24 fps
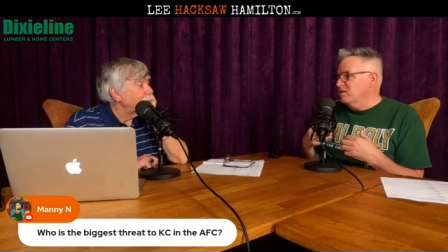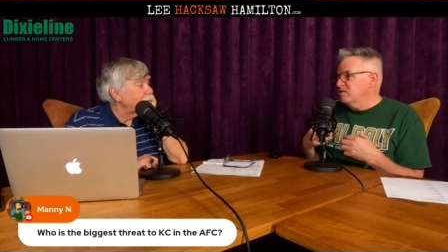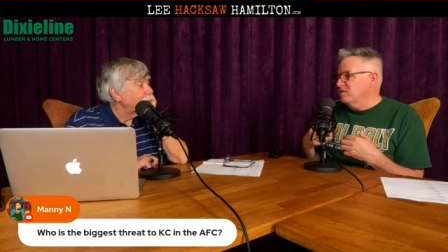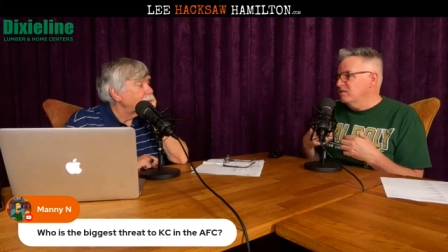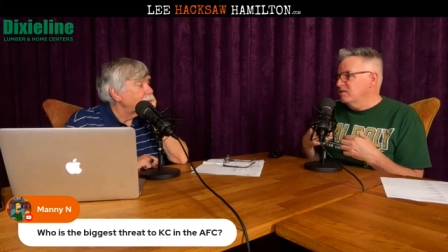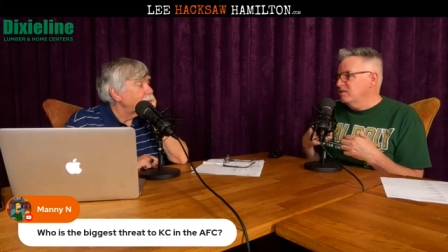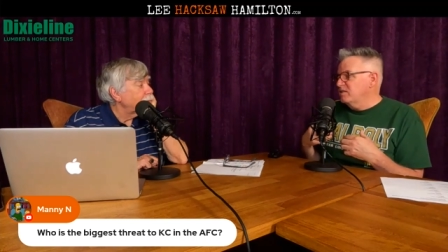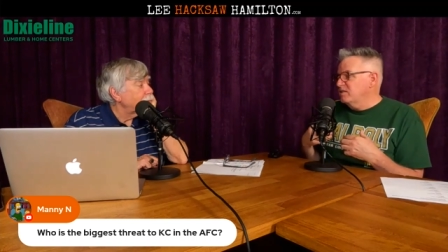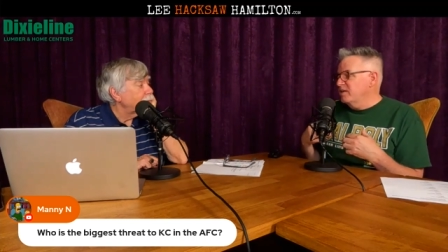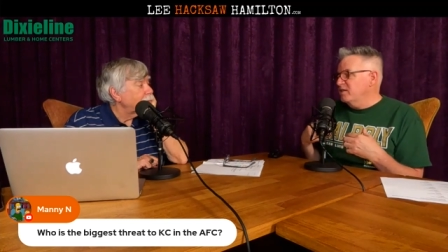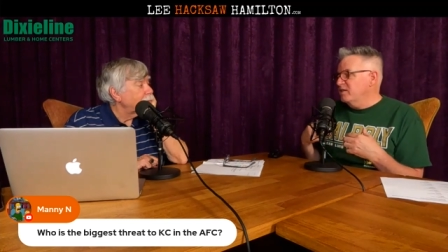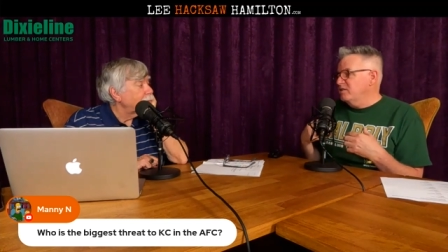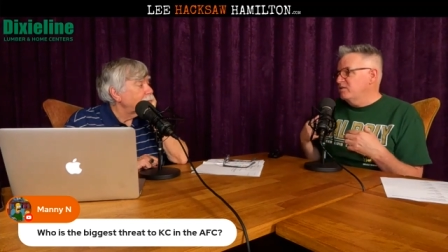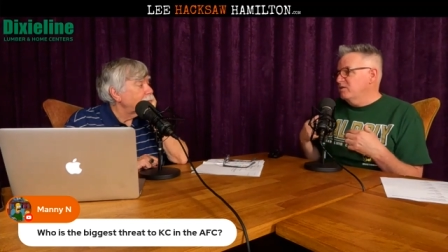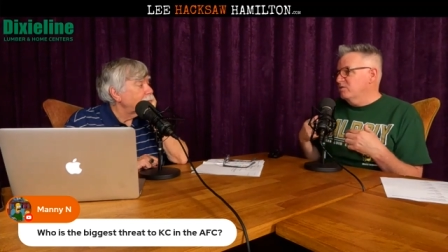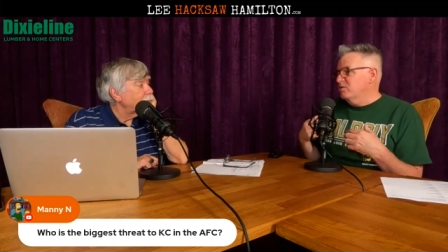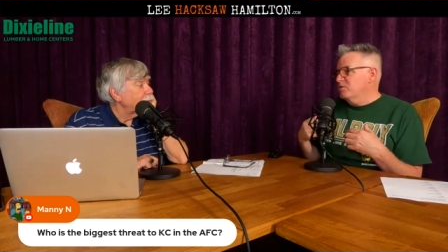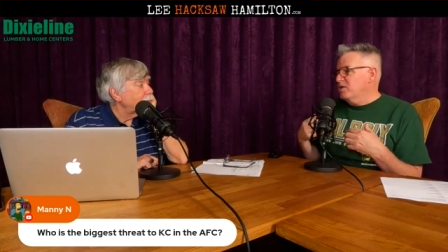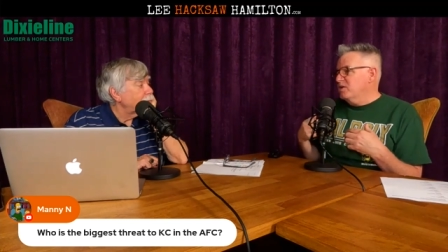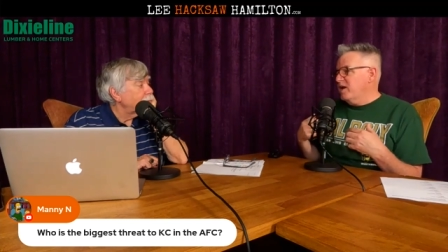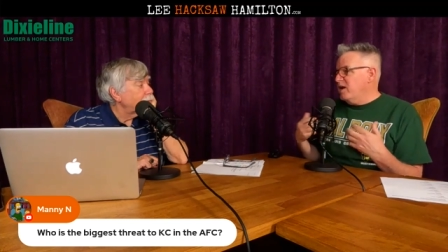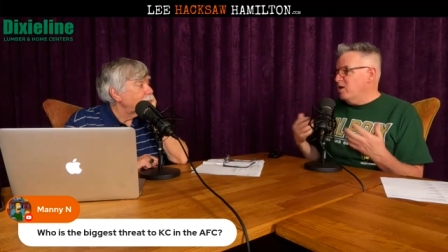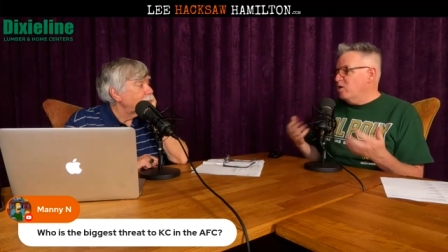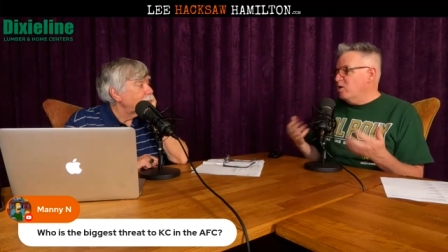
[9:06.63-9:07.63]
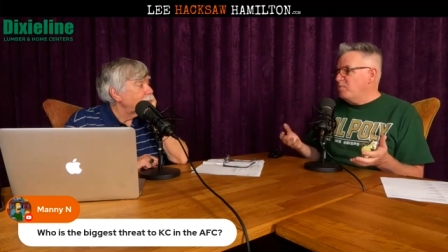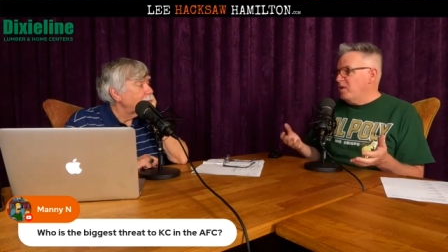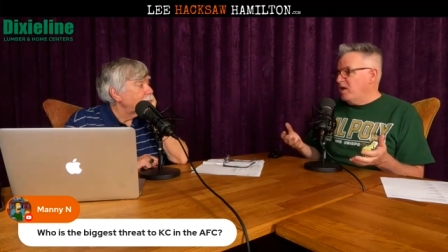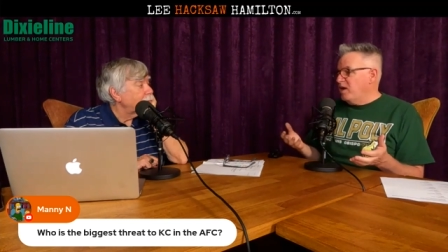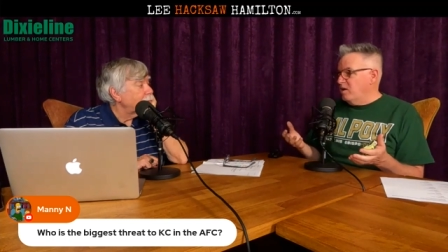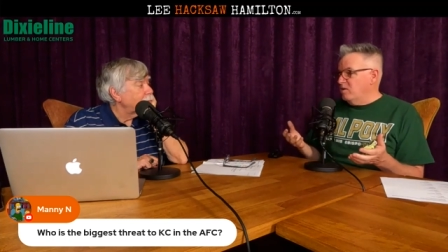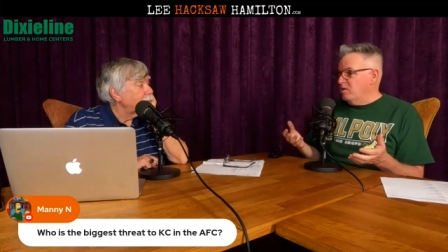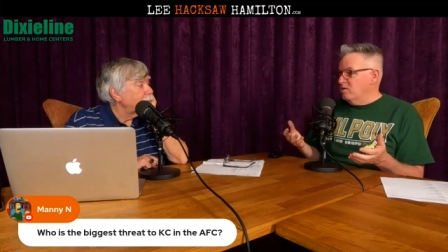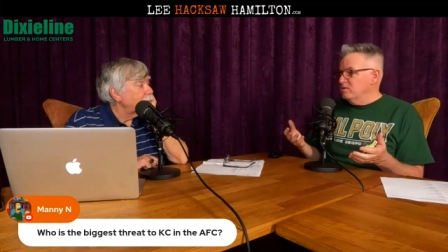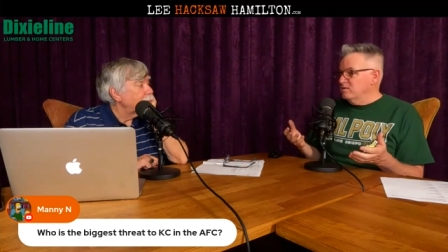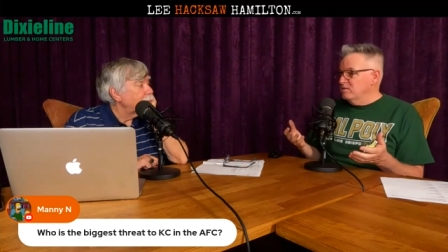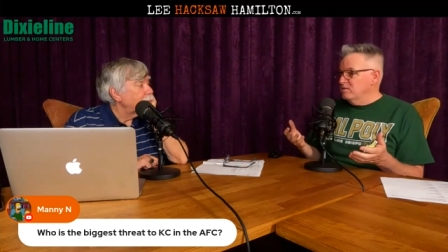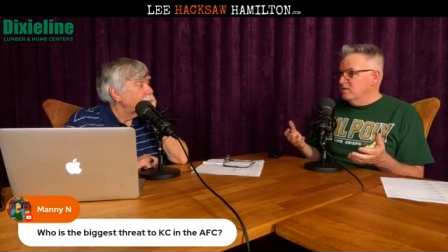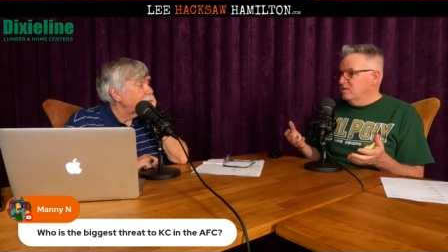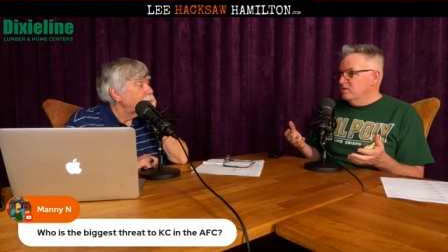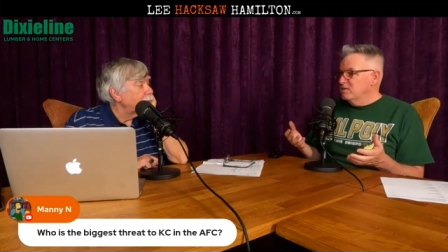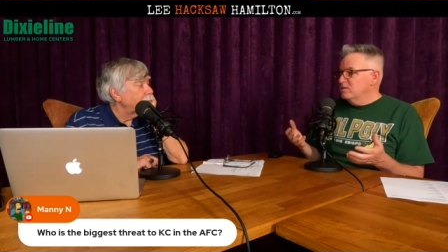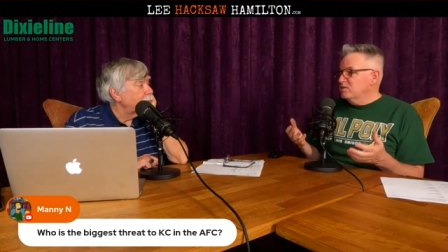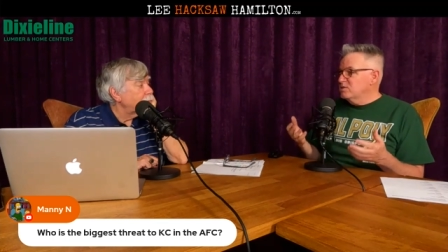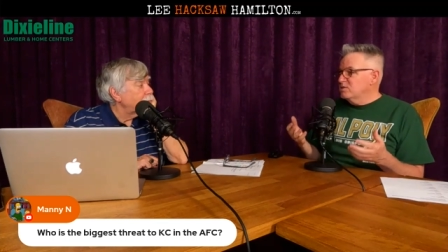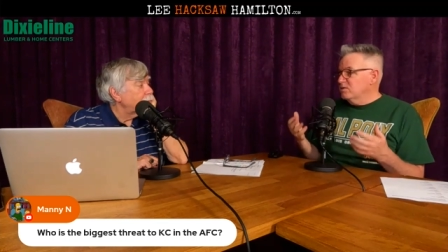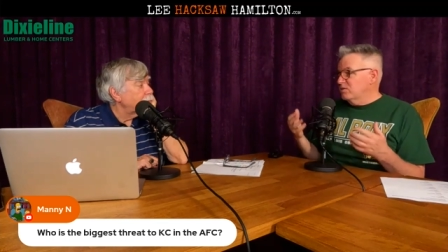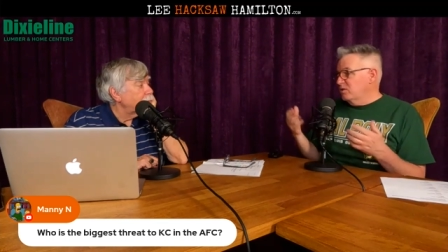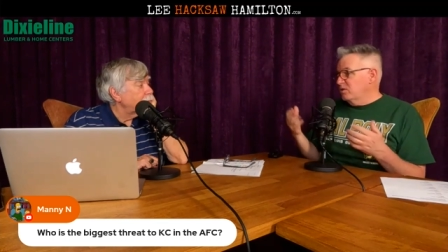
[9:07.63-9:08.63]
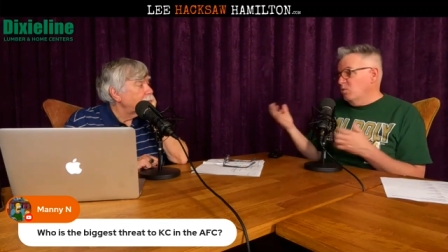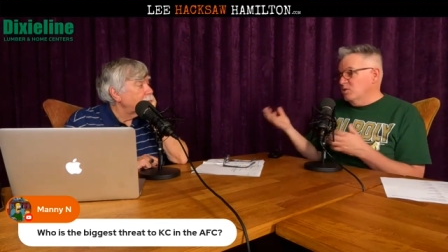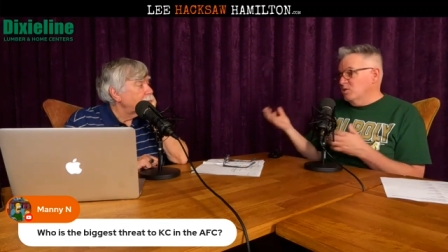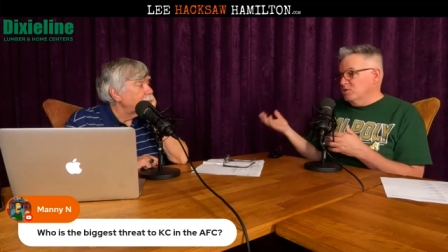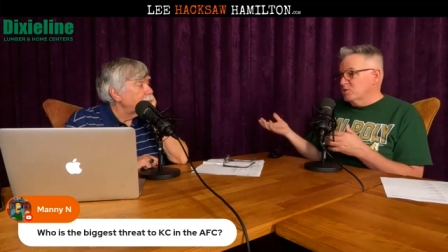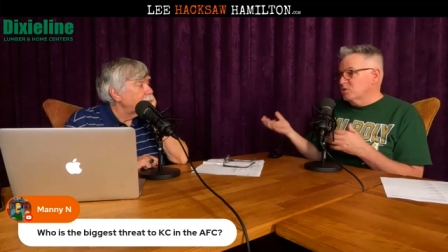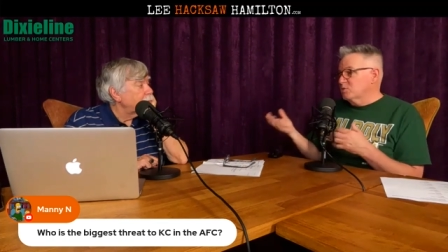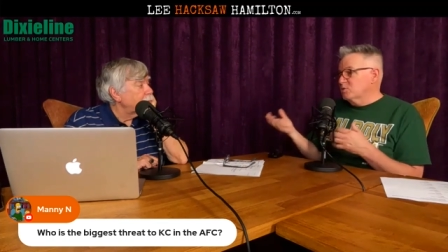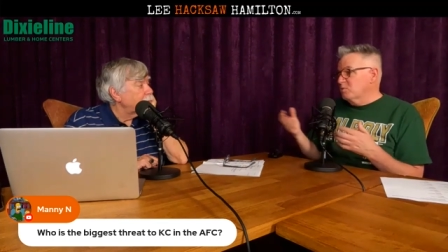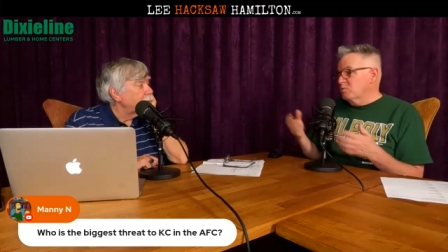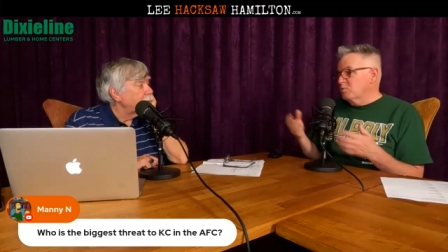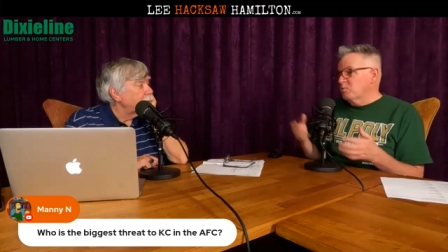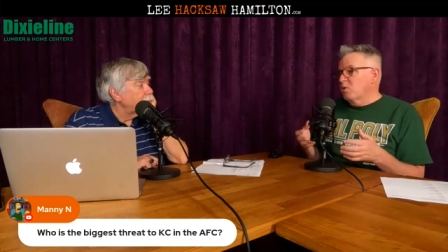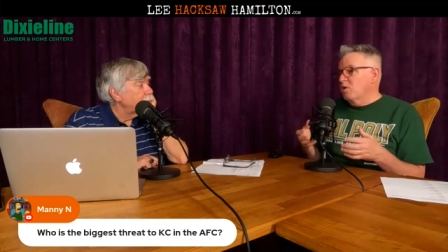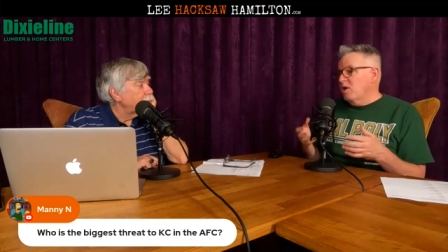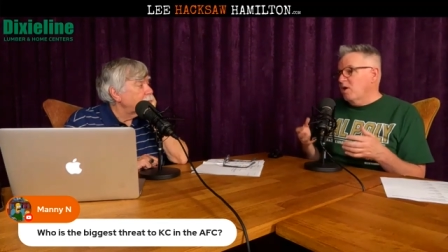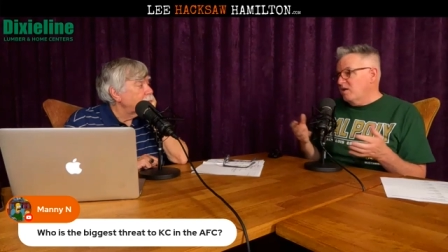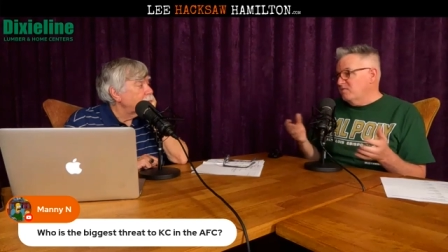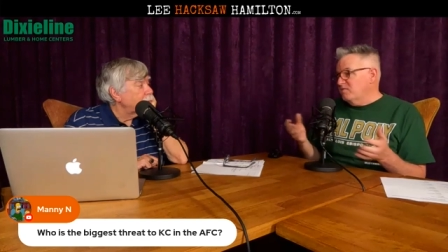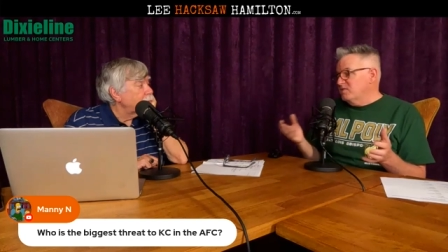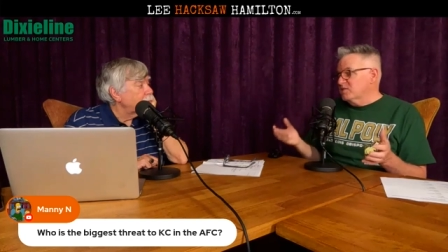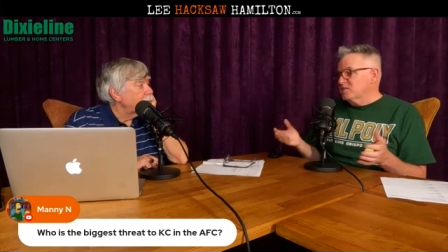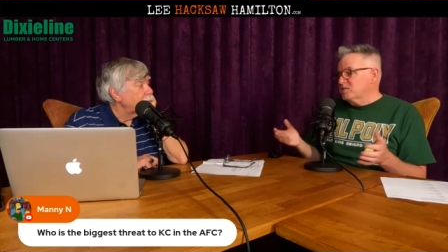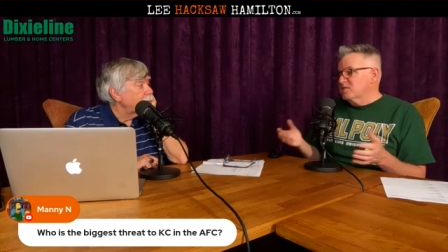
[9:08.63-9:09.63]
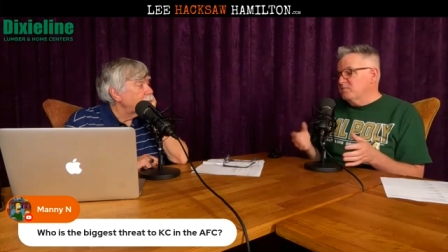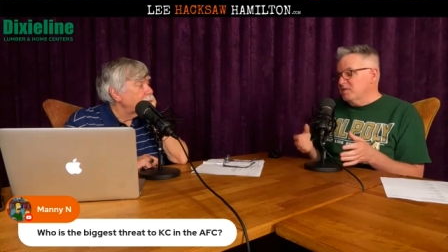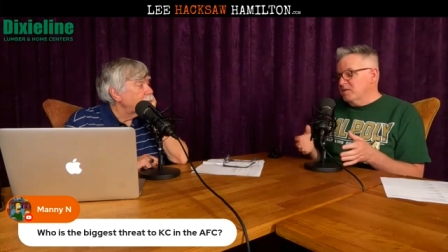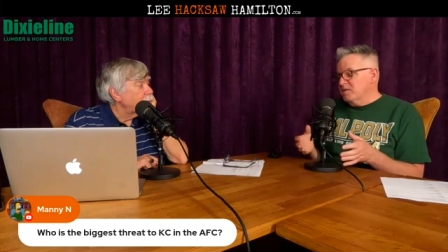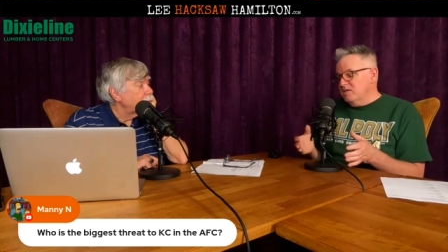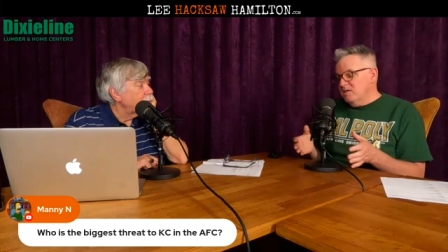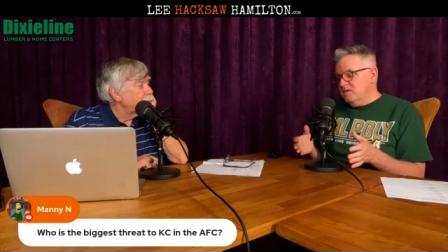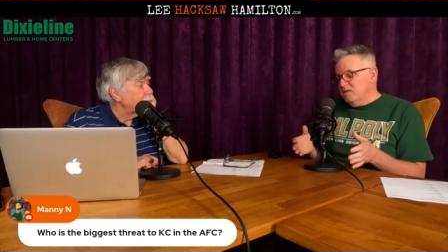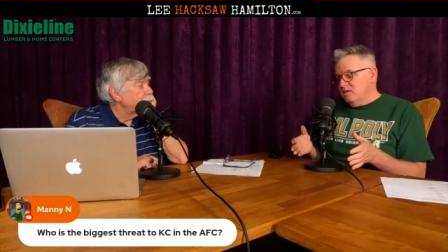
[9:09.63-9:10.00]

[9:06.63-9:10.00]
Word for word: they, they're the heir apparent to, they won the Super Bowl, obviously, but